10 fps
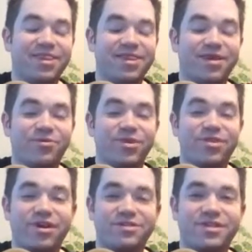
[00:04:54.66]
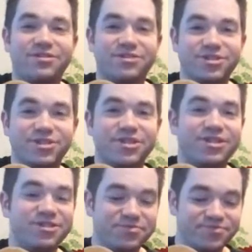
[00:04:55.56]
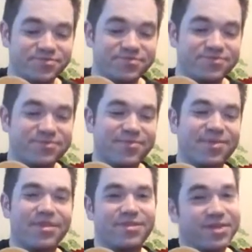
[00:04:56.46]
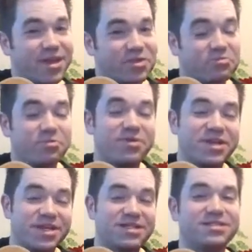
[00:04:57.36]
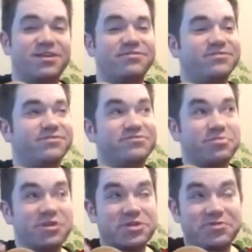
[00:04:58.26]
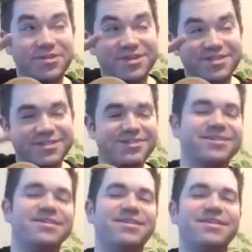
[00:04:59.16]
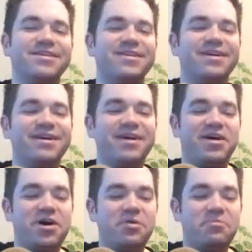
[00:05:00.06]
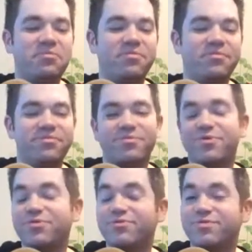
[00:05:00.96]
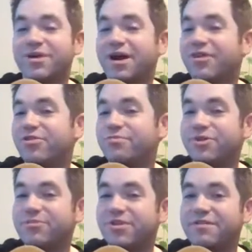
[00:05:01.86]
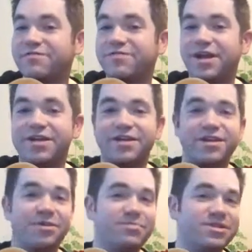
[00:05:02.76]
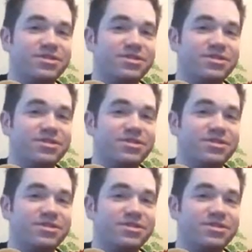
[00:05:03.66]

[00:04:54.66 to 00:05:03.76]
that we thought sounded good. The 8th repeating itself, repeating the first. But Other people have divided it up